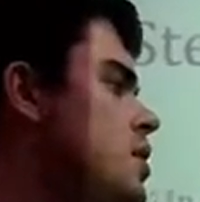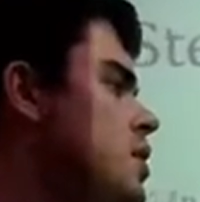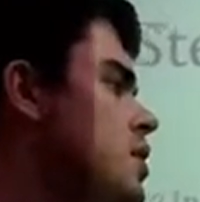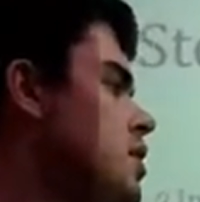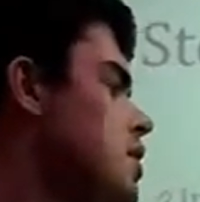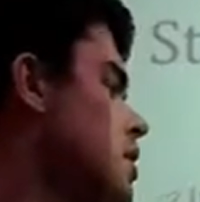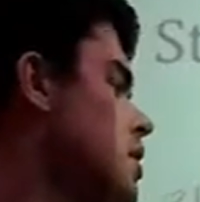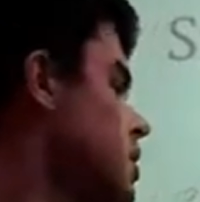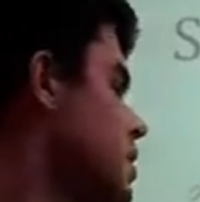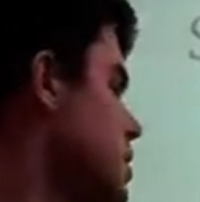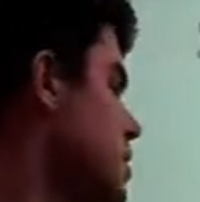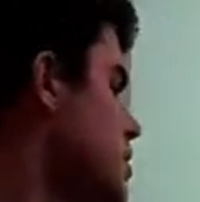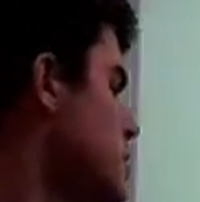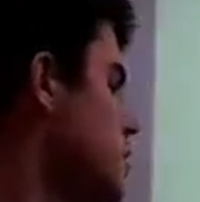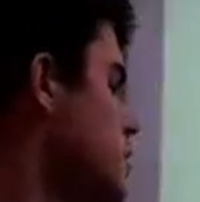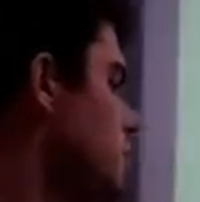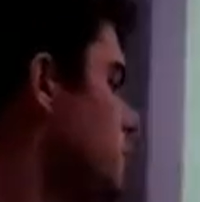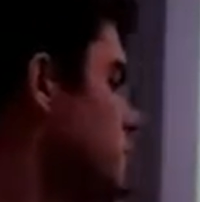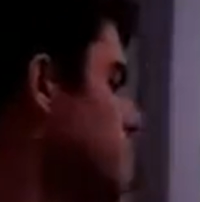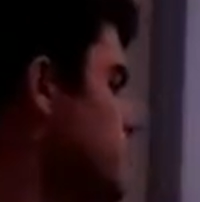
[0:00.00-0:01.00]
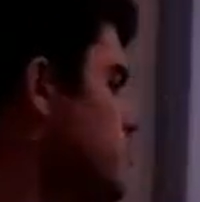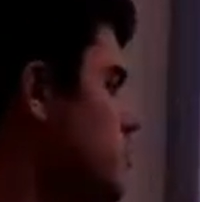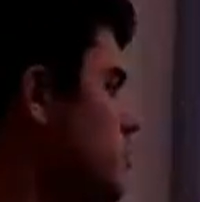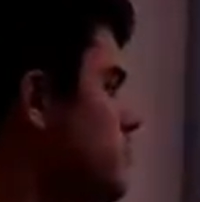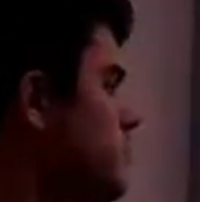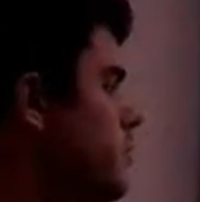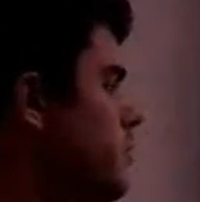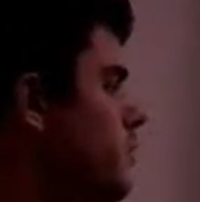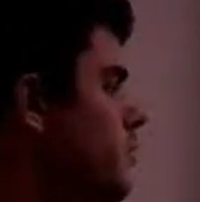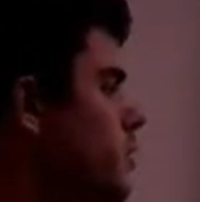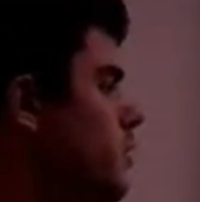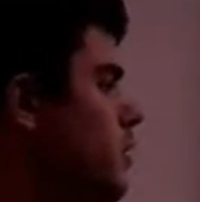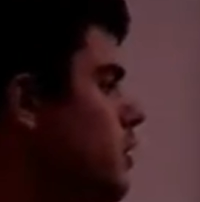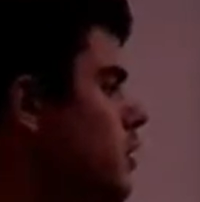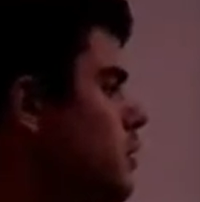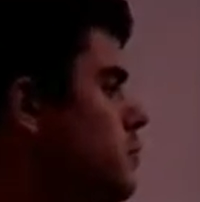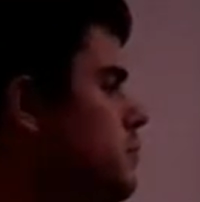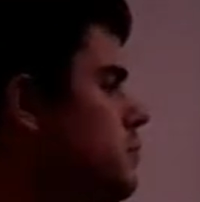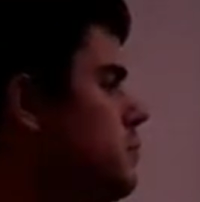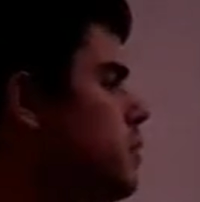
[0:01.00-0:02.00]
and n is the number of
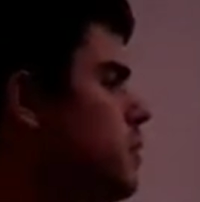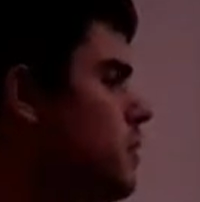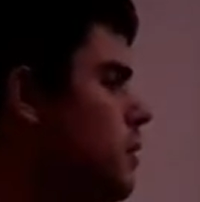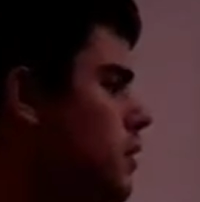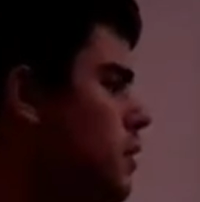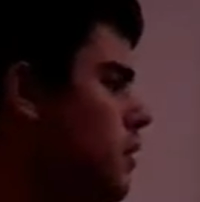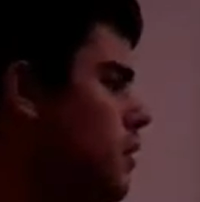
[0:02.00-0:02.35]
columns,